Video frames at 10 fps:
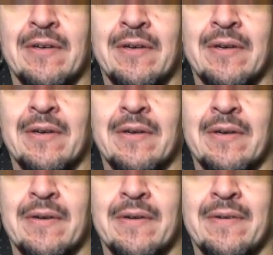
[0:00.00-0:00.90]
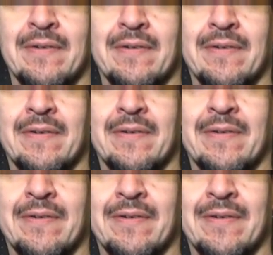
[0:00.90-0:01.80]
Nobody speaks.